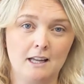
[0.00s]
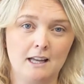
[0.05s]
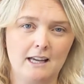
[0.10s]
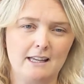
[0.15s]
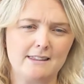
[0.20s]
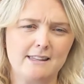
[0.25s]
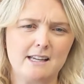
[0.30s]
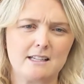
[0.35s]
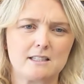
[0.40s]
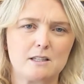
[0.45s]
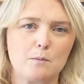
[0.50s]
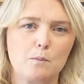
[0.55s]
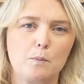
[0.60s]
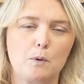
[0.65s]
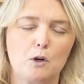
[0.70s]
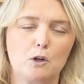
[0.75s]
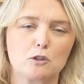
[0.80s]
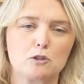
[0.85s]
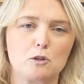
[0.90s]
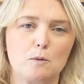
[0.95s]
And that's
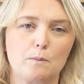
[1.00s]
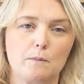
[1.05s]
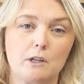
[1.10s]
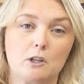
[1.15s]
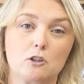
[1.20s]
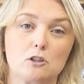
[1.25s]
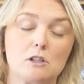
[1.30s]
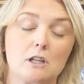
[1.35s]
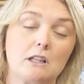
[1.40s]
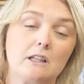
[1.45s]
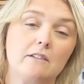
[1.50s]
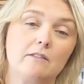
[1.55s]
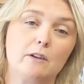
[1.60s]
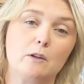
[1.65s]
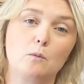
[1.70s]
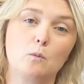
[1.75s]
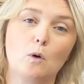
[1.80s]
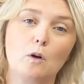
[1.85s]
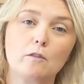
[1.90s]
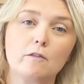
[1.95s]
important because they're
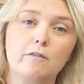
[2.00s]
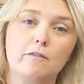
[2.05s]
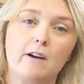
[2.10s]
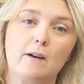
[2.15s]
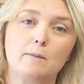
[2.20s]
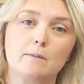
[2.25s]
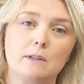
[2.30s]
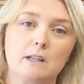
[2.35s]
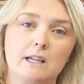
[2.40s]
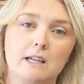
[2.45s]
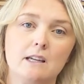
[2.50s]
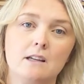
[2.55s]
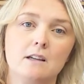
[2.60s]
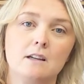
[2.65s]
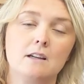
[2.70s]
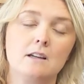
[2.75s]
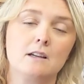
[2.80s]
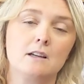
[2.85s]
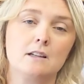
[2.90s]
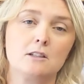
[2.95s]
leaving one family
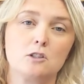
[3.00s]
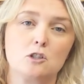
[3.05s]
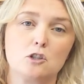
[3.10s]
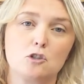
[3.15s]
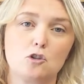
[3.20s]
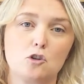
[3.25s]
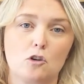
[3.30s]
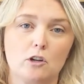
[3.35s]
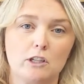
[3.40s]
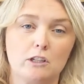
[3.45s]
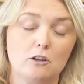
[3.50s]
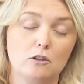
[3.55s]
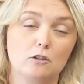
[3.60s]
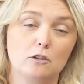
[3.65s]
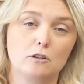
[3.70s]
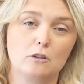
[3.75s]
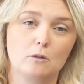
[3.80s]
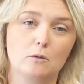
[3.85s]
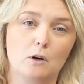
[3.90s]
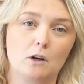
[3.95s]
to join
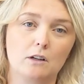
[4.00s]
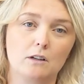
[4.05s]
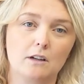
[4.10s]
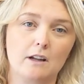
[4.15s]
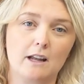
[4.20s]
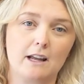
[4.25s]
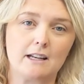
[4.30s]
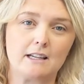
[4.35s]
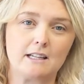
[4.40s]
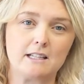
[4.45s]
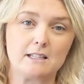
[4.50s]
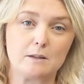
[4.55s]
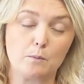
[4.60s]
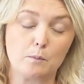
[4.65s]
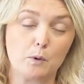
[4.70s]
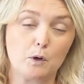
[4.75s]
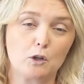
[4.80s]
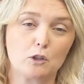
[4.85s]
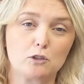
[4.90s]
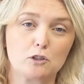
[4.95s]
another one. And it's
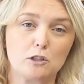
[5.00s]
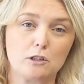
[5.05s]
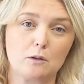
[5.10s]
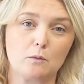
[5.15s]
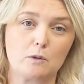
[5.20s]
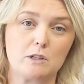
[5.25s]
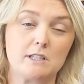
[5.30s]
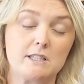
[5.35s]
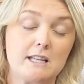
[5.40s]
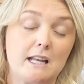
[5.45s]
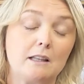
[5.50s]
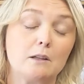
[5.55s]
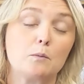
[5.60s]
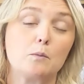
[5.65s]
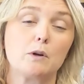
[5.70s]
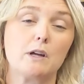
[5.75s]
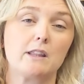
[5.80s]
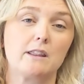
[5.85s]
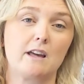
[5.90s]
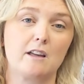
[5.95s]
important that we
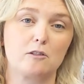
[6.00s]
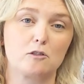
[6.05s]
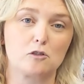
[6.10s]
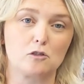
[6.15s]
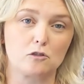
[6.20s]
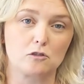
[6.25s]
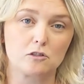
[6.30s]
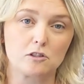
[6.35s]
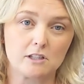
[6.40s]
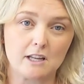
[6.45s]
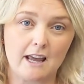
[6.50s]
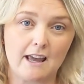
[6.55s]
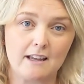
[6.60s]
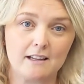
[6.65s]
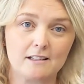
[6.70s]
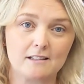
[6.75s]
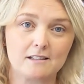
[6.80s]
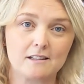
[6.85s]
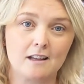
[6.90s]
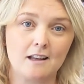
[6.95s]
celebrate that
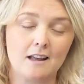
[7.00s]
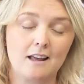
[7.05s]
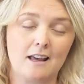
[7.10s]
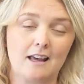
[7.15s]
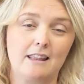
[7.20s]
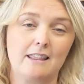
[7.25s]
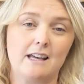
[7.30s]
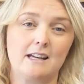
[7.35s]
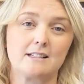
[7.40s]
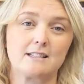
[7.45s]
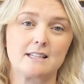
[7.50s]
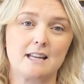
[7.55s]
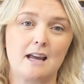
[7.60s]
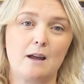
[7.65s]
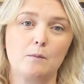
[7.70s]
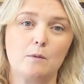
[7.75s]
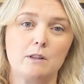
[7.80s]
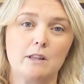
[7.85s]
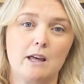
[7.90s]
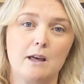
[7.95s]
success and that
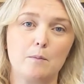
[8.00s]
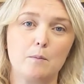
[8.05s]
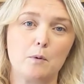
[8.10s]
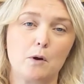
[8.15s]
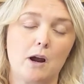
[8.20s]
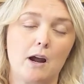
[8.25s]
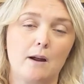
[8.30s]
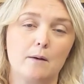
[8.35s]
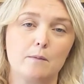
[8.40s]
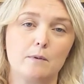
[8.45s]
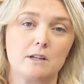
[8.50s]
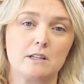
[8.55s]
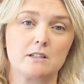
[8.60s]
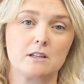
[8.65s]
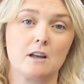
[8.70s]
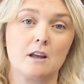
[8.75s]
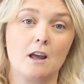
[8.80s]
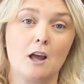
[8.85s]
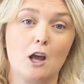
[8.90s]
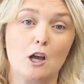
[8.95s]
time with their primaries,
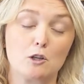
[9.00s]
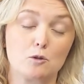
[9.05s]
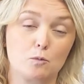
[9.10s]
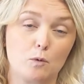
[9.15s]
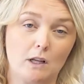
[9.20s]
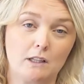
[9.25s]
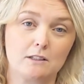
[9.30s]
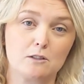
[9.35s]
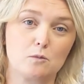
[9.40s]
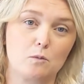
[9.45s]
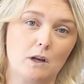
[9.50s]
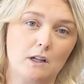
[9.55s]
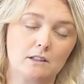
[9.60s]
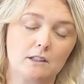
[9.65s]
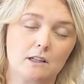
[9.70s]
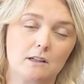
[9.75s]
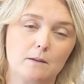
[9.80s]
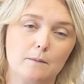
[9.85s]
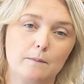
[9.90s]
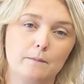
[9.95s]
as well as
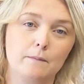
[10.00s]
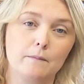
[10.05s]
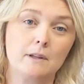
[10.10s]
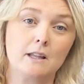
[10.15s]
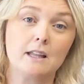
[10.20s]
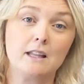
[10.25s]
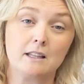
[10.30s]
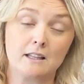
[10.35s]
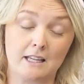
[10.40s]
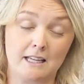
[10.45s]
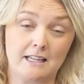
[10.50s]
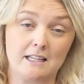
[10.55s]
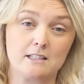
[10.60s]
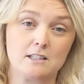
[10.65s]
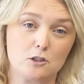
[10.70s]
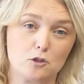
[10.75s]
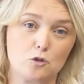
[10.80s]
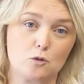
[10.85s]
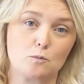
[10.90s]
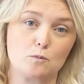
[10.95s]
welcoming them here
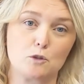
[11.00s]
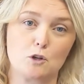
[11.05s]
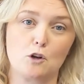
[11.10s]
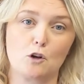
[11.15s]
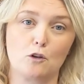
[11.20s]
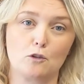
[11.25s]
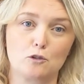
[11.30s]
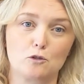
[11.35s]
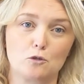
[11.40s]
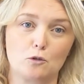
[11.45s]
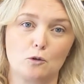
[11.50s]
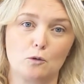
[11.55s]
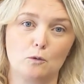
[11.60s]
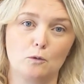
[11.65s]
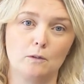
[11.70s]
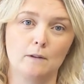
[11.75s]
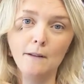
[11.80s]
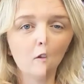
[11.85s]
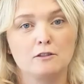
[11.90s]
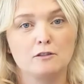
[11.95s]
to Tupton Hall School.
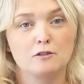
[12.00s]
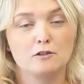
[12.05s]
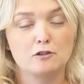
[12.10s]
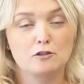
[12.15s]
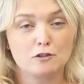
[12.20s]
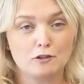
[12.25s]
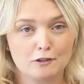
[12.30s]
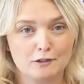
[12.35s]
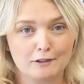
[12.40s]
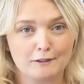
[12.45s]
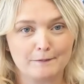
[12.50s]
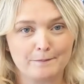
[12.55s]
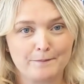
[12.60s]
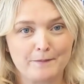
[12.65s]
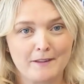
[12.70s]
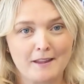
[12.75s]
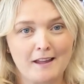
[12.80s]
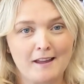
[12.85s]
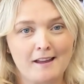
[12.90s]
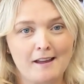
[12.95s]
So,
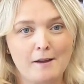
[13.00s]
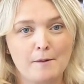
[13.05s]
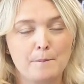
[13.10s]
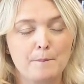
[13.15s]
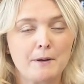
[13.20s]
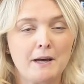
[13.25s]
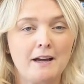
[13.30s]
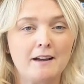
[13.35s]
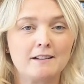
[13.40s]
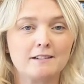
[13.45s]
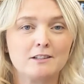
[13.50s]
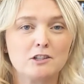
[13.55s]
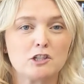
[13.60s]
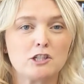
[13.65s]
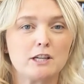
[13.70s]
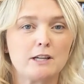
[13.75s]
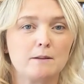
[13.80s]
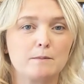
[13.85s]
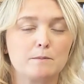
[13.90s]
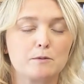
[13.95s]

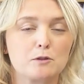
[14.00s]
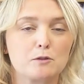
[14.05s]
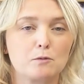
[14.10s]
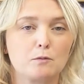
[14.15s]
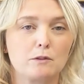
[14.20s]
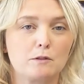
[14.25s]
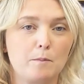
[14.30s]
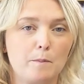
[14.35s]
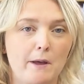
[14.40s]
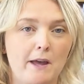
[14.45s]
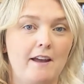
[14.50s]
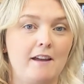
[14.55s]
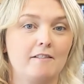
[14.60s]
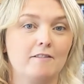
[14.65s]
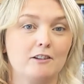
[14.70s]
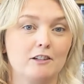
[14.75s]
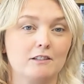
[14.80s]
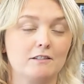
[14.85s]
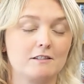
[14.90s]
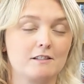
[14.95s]
partnerships with
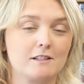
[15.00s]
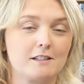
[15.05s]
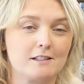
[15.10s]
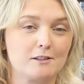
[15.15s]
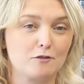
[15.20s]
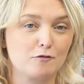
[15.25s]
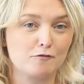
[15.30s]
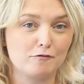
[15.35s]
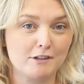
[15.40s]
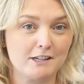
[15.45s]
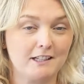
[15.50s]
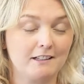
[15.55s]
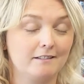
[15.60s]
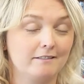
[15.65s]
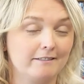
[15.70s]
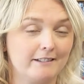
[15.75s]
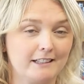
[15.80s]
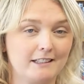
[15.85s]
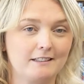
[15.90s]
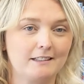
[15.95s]
parents is
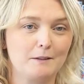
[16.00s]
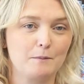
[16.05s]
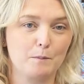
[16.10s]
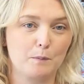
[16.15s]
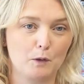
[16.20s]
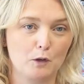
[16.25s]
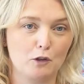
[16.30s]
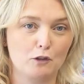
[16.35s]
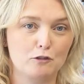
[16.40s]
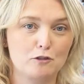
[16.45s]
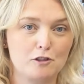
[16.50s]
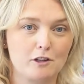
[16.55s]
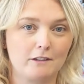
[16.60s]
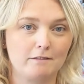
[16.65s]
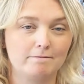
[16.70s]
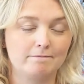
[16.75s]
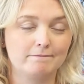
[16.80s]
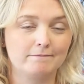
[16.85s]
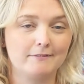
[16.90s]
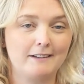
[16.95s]
really
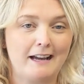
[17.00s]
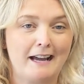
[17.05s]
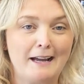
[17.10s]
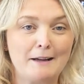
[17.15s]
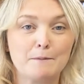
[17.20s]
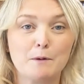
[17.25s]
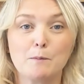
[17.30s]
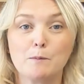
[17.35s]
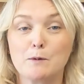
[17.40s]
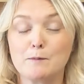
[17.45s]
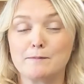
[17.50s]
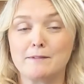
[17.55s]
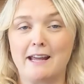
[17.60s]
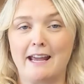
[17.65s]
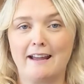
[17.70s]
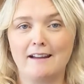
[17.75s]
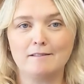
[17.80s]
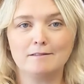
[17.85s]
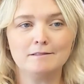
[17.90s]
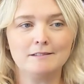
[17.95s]
important. I'm a mum
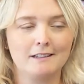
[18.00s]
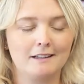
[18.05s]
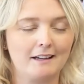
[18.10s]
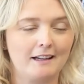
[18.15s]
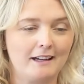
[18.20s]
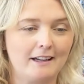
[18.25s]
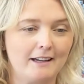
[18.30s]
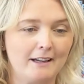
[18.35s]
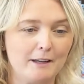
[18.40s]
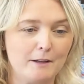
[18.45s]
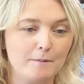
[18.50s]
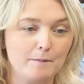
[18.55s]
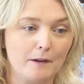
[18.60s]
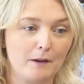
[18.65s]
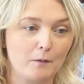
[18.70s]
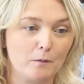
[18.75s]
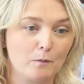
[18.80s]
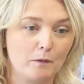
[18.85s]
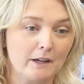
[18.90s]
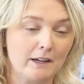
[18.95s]
now,
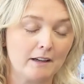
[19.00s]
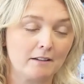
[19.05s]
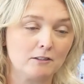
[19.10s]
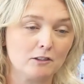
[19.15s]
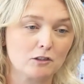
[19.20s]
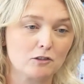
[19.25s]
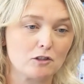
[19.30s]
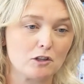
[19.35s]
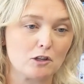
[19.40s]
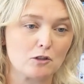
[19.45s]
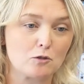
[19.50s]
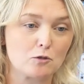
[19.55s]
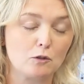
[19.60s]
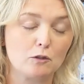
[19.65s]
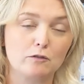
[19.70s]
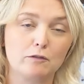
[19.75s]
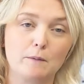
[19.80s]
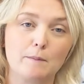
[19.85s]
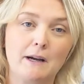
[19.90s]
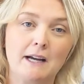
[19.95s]
and when I looked at a school
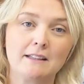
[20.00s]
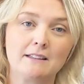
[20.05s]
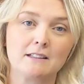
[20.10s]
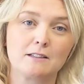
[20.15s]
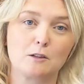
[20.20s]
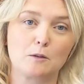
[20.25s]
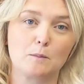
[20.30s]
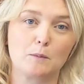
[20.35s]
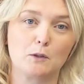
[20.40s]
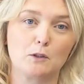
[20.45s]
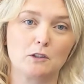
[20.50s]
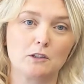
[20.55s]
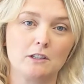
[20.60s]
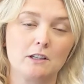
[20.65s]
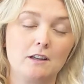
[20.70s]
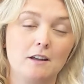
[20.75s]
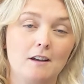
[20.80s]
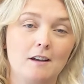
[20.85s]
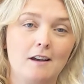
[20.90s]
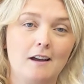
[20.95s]
for my little
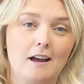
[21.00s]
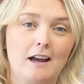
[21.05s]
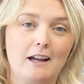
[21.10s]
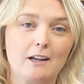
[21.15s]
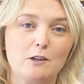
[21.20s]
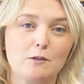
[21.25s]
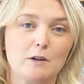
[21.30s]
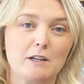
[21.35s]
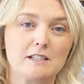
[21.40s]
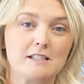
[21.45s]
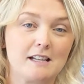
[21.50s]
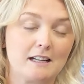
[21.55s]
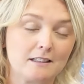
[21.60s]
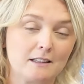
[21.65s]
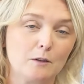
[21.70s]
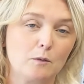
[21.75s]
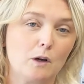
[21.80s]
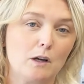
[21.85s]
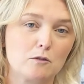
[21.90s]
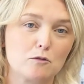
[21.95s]
boy, I knew
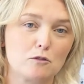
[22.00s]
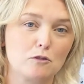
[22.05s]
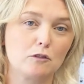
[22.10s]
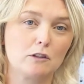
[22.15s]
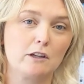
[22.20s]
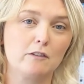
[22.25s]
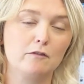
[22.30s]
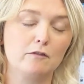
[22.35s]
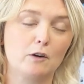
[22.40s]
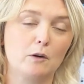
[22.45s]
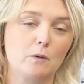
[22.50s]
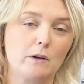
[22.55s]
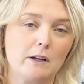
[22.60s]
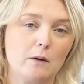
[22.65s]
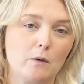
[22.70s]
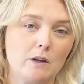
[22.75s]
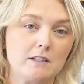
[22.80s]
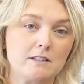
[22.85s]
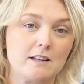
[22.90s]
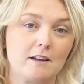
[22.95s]
exactly what I was looking for when I
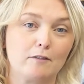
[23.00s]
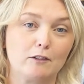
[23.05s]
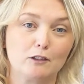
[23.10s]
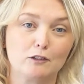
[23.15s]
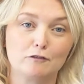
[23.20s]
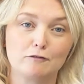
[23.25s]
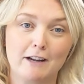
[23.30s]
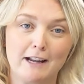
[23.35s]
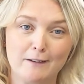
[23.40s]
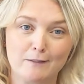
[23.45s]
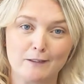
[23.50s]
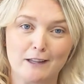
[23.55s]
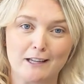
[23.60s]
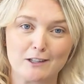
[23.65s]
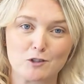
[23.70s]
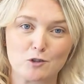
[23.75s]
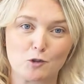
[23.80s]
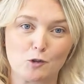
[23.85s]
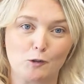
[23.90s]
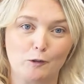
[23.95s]
went to have a look round that
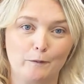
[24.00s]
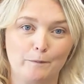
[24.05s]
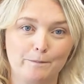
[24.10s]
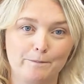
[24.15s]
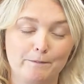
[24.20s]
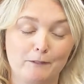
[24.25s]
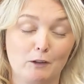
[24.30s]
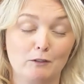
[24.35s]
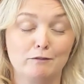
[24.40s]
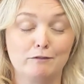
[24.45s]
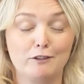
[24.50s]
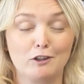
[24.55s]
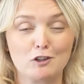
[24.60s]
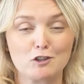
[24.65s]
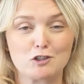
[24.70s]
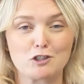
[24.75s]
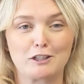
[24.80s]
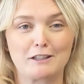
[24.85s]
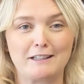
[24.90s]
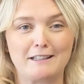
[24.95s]
school.
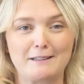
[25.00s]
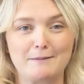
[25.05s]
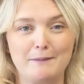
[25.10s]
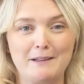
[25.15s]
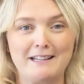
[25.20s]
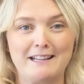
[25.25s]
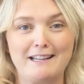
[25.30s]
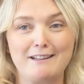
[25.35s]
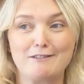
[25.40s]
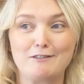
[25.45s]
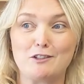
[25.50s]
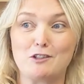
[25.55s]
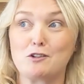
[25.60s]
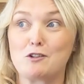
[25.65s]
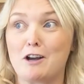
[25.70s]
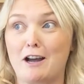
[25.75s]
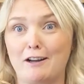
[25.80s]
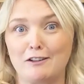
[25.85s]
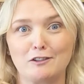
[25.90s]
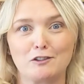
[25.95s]
Unfortunately, at the minute, you
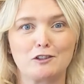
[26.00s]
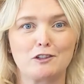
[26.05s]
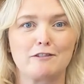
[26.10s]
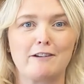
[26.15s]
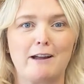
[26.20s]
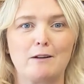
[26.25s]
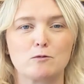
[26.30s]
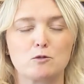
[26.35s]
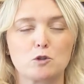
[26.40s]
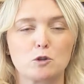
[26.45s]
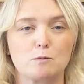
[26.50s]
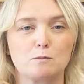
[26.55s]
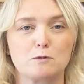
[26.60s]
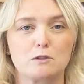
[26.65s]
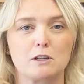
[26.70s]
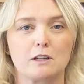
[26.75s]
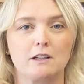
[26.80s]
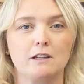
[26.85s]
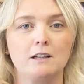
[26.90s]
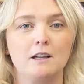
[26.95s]
can't look around
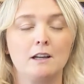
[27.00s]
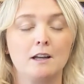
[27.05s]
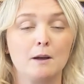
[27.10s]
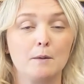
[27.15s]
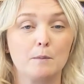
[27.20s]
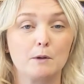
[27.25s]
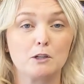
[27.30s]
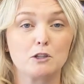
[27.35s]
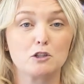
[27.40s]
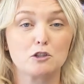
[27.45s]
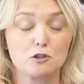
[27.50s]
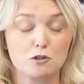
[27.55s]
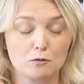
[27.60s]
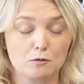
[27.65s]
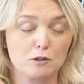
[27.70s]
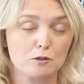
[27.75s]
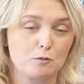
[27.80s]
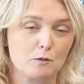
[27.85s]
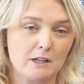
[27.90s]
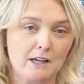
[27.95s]
Tupton, but as soon
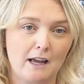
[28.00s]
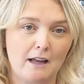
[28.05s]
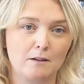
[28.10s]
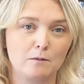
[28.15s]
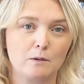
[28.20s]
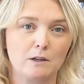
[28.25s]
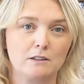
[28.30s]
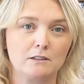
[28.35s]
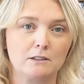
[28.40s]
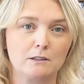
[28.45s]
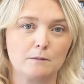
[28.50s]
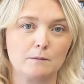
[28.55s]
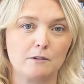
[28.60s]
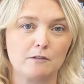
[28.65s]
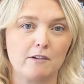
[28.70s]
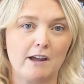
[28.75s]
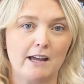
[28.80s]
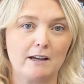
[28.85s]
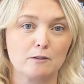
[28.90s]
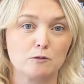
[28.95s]
as we can welcome you
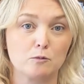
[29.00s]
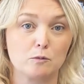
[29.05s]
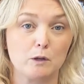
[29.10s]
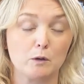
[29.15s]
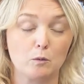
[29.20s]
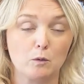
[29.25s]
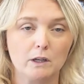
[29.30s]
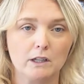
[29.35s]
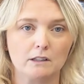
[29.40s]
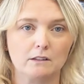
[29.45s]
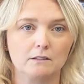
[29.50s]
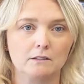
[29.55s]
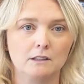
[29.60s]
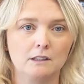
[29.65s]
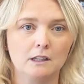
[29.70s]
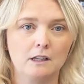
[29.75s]
round, we will.